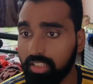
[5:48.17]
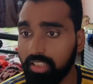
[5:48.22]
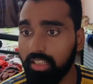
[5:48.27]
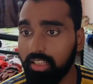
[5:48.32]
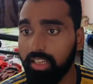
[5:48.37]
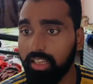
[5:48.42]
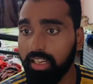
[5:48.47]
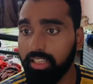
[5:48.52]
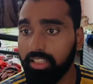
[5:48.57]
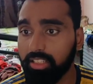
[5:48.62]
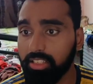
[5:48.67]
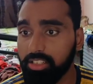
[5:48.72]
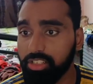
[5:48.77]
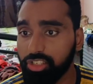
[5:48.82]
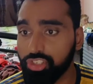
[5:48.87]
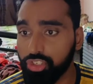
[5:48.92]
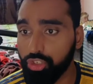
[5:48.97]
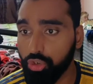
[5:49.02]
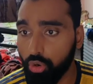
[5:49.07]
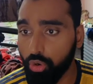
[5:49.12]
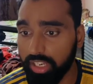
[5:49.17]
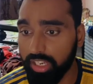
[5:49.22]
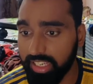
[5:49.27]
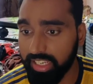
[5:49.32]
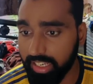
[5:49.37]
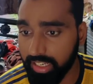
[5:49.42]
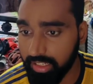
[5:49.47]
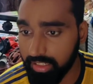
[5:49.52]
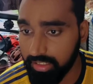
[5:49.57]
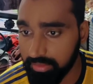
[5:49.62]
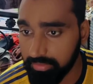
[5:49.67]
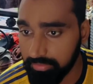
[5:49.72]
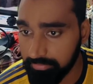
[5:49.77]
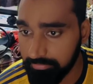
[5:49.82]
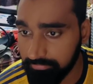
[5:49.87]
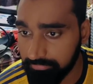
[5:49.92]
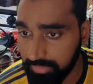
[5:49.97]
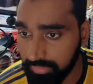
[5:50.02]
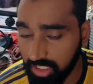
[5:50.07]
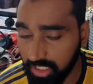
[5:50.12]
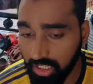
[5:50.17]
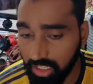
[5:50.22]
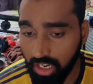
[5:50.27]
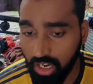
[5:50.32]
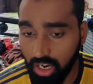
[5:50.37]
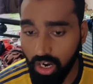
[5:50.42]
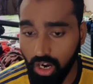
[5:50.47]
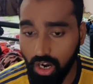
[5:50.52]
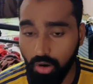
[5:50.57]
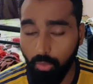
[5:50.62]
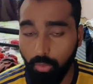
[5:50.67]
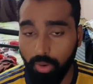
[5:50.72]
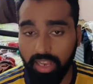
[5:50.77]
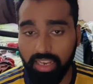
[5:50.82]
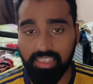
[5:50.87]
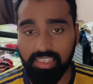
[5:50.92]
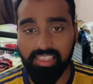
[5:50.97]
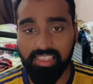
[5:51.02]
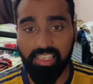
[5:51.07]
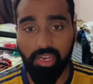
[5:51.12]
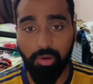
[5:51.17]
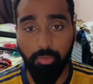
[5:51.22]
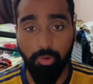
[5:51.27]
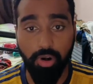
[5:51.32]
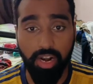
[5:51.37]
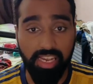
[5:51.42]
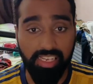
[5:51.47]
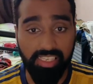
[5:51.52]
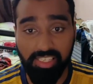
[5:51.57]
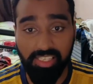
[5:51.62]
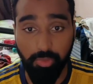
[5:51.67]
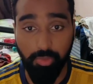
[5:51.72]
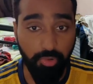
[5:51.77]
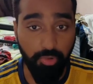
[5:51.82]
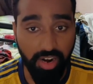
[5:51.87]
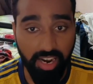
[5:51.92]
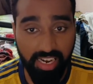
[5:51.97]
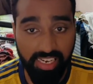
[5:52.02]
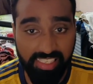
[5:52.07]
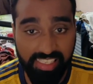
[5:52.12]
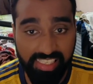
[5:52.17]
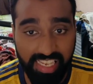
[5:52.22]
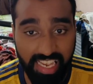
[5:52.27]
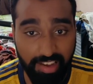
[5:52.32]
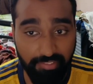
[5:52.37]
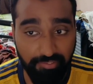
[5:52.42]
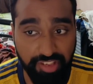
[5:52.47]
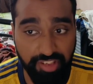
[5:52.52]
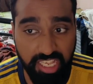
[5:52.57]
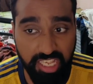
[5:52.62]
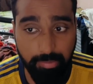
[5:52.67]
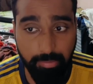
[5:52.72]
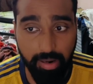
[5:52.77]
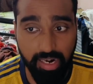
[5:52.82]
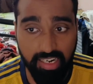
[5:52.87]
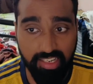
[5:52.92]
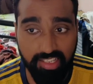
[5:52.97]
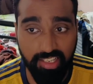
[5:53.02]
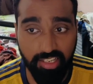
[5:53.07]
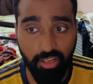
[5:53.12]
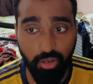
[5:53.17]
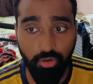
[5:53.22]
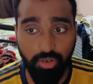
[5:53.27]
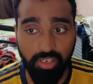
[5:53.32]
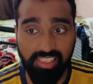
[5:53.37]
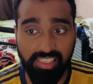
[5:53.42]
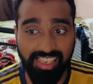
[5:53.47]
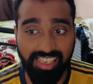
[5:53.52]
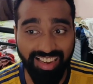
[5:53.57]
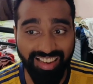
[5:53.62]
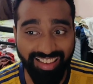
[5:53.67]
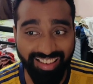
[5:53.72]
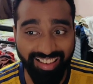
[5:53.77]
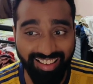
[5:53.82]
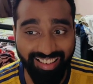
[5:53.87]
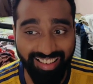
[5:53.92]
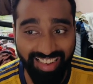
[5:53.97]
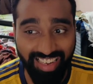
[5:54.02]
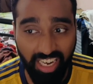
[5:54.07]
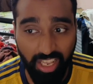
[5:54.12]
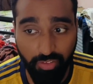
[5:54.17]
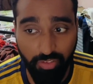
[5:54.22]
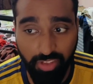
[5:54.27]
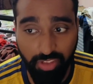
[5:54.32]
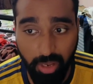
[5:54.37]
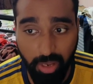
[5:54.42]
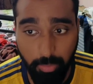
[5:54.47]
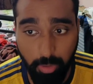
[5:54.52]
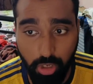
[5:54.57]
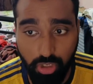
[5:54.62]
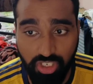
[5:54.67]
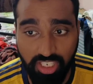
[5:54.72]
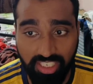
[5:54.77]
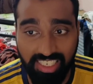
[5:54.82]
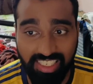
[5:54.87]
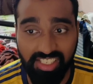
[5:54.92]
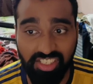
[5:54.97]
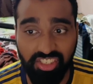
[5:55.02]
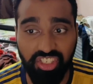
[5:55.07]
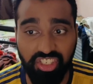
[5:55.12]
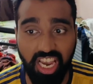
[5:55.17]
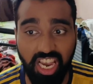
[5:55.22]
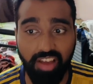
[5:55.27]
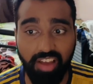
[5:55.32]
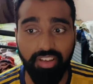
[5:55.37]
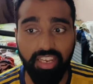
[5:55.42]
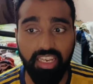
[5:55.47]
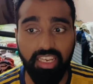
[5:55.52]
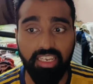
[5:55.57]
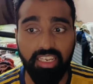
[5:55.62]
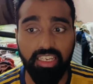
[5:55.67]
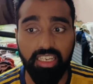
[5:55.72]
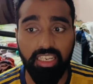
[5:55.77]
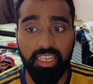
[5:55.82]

It surely did. Well, surprise, surprise, FC Barcelona's clear leader of their project is Xavi,